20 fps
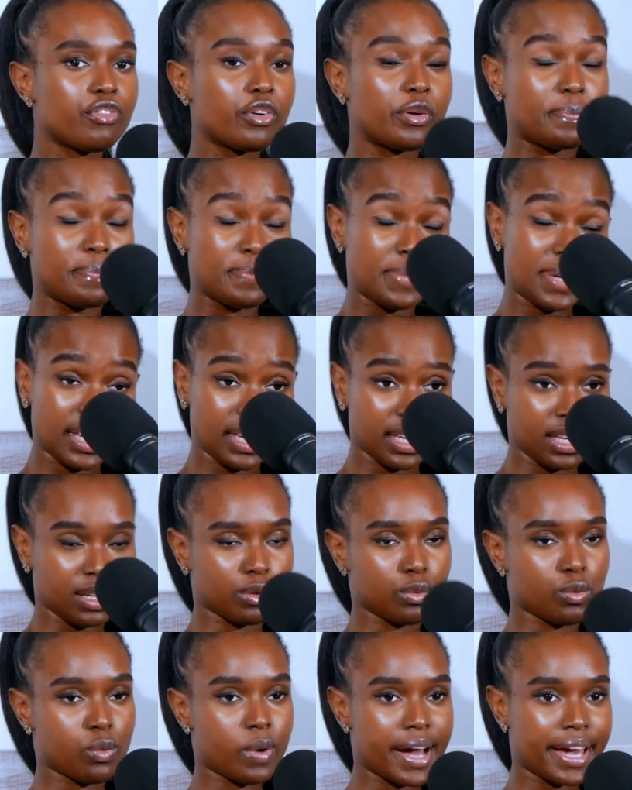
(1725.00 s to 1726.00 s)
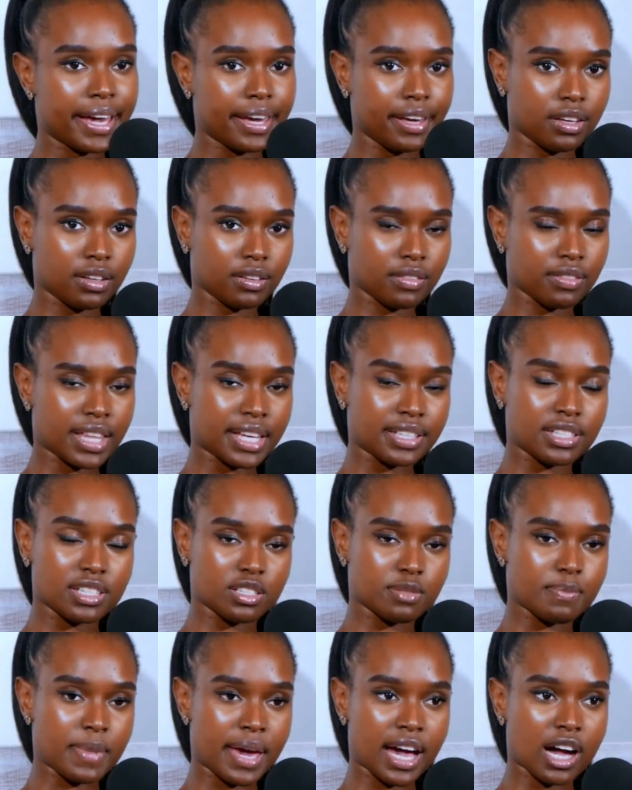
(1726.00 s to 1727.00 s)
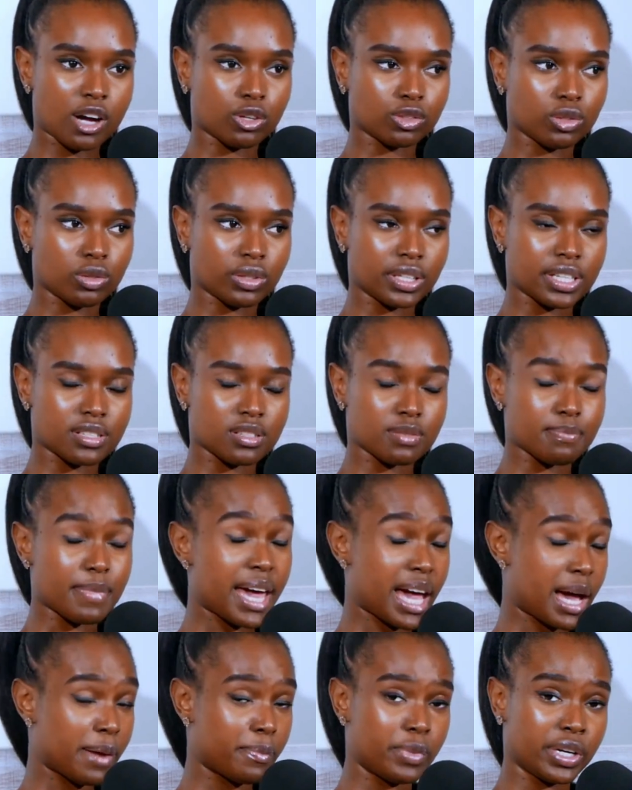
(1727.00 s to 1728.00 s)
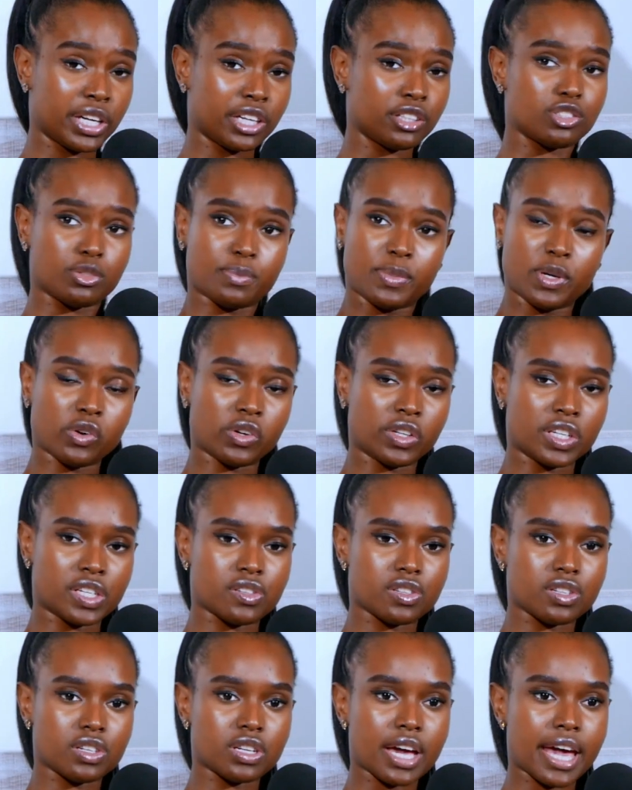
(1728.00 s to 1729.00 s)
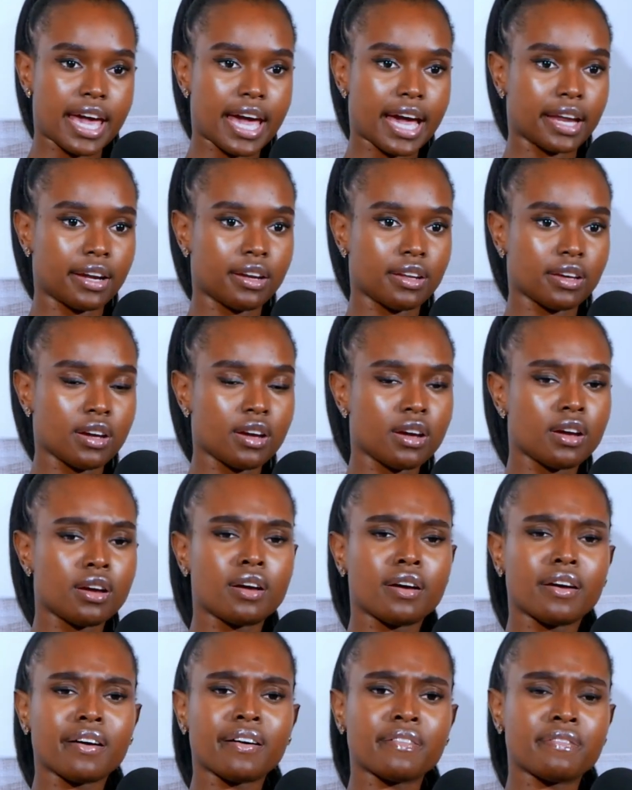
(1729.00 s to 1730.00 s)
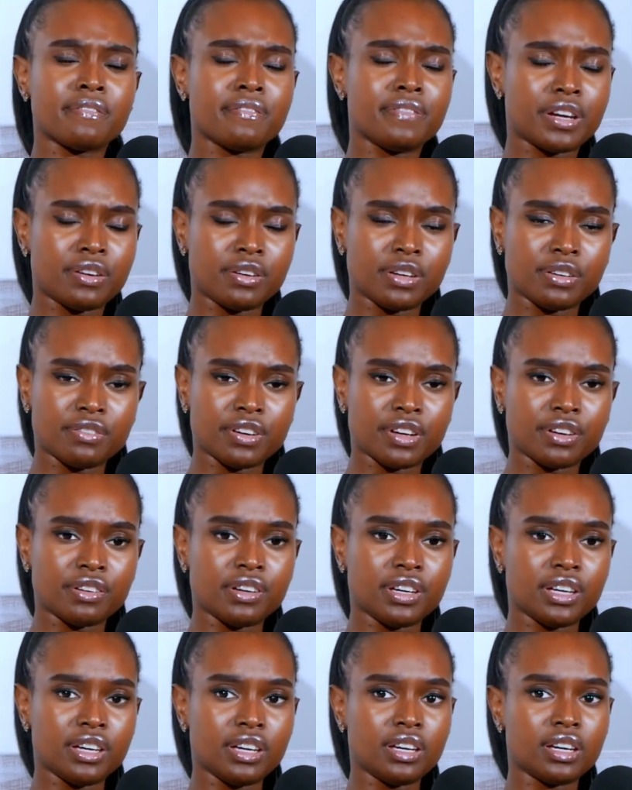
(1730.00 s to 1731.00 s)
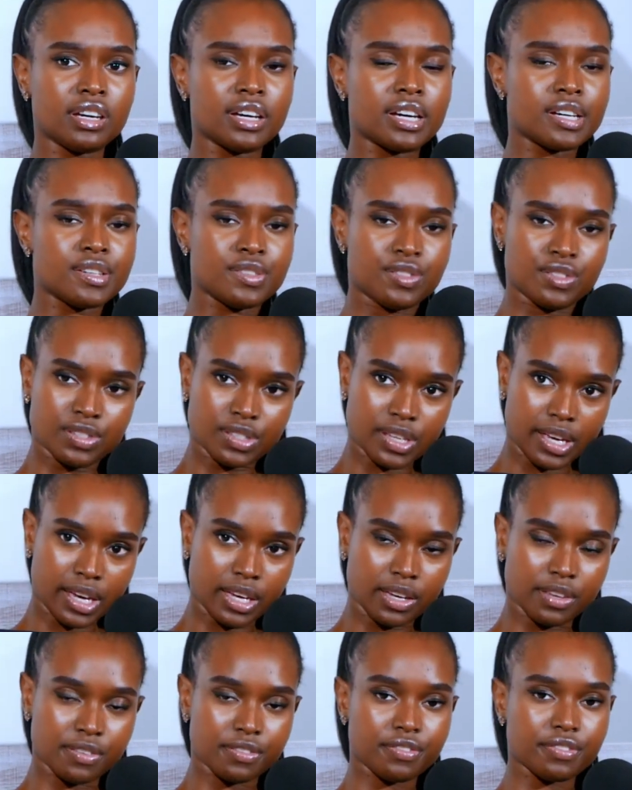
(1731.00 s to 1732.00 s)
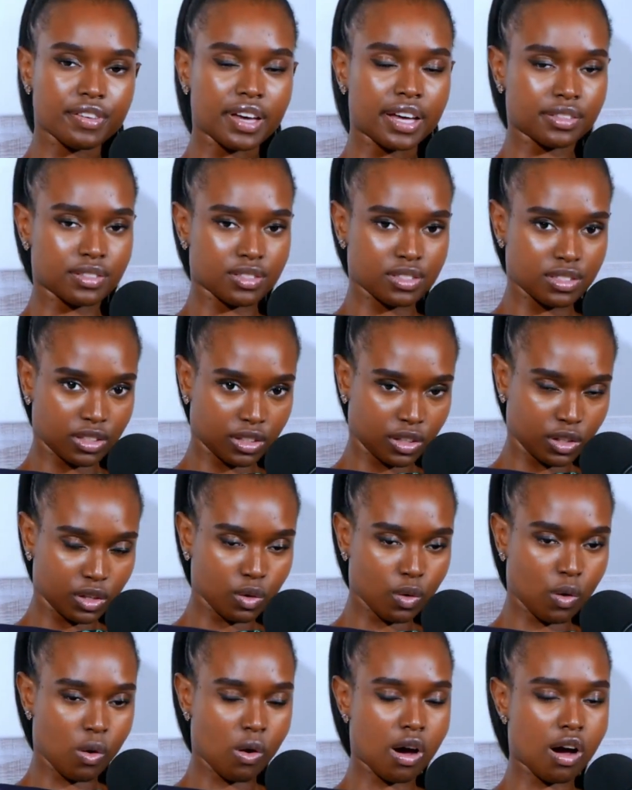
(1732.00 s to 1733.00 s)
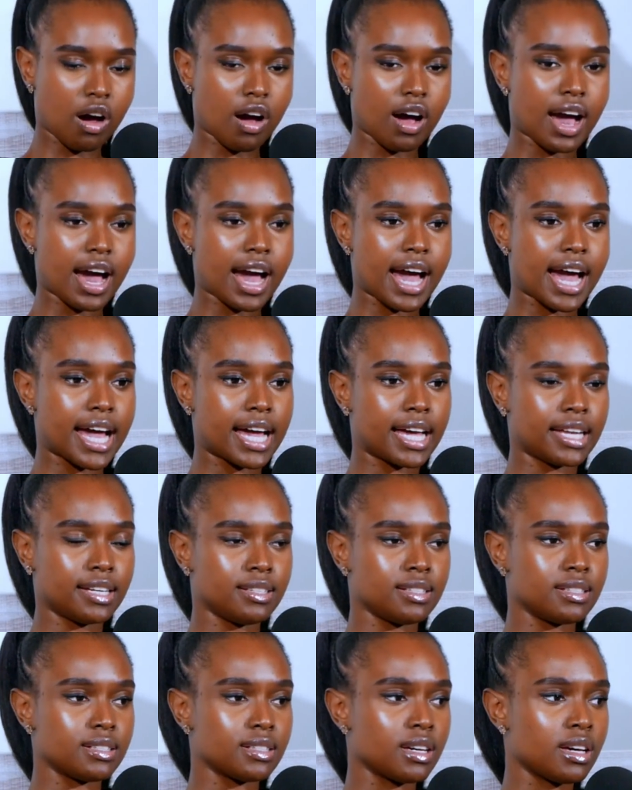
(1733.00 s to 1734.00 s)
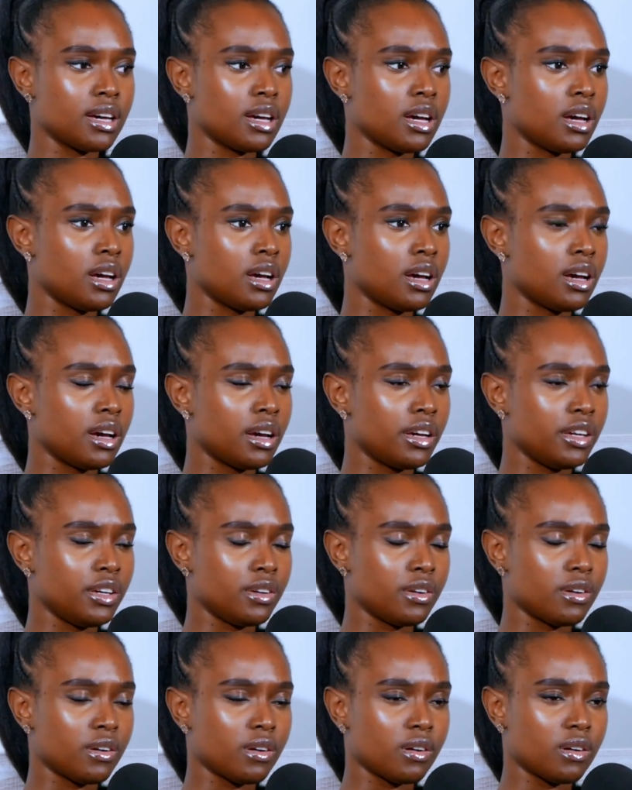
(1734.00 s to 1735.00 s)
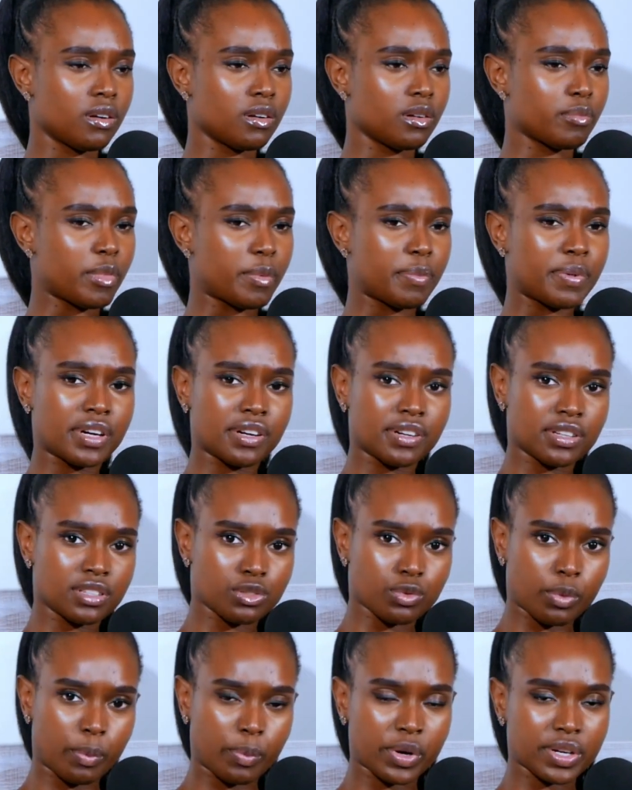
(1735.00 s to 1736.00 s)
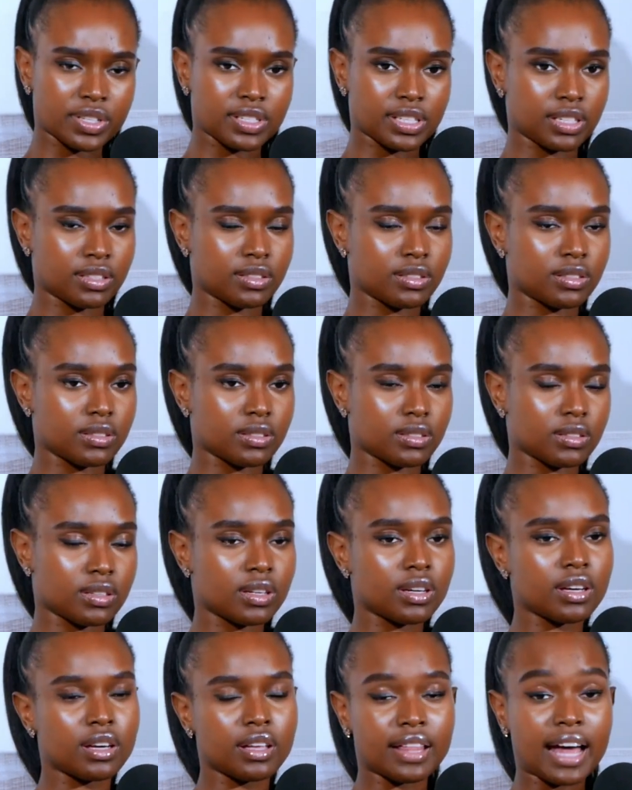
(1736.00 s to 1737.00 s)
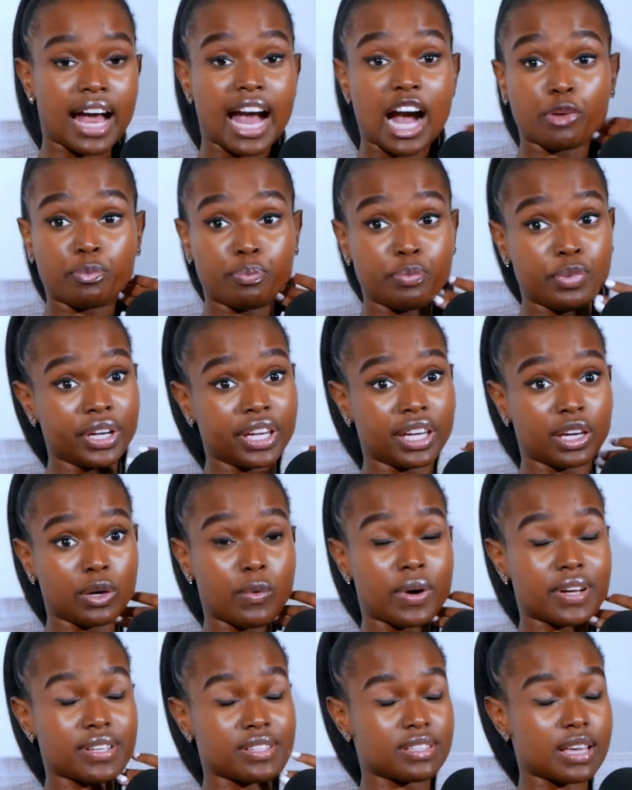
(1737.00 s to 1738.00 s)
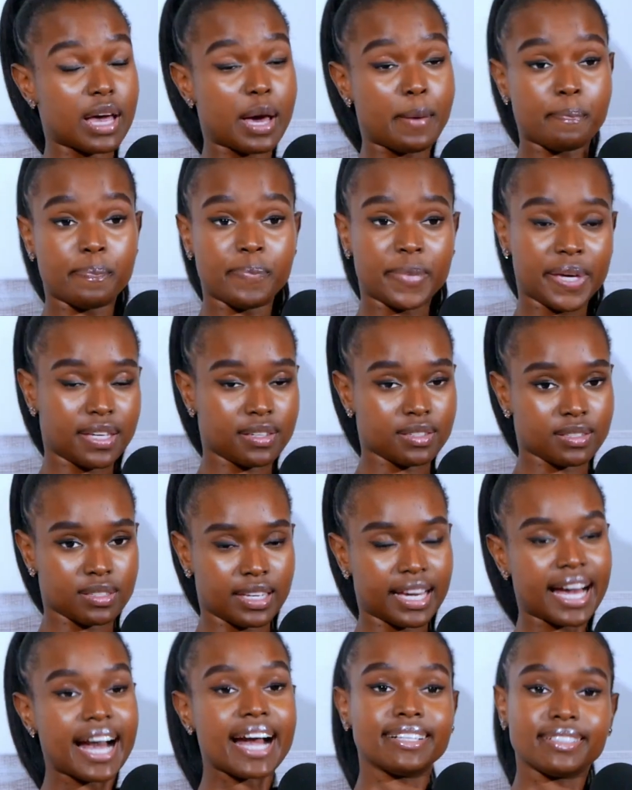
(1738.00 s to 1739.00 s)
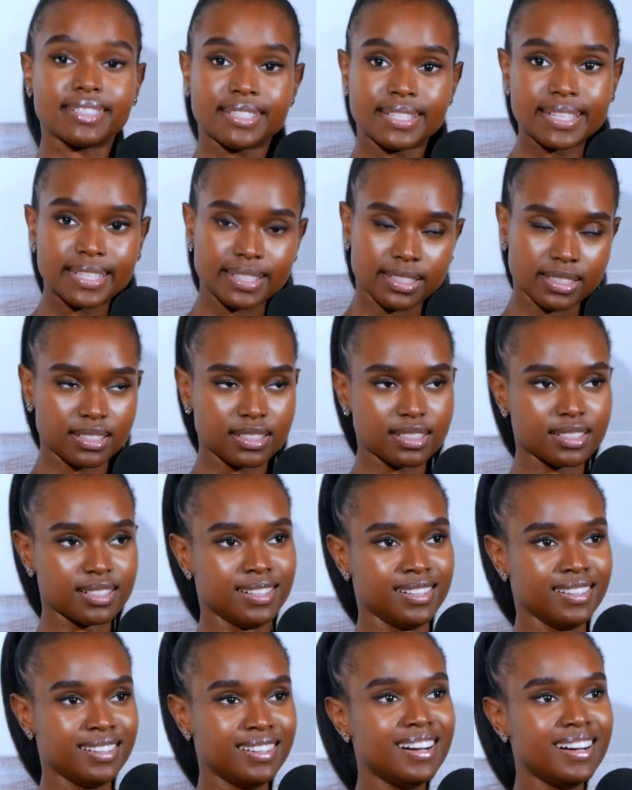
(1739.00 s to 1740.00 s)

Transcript: for me, why that is my outlook is my upbringing, to be honest. I had a very, very safe and secure and you know my parents were present upbringing was amazing until yeah.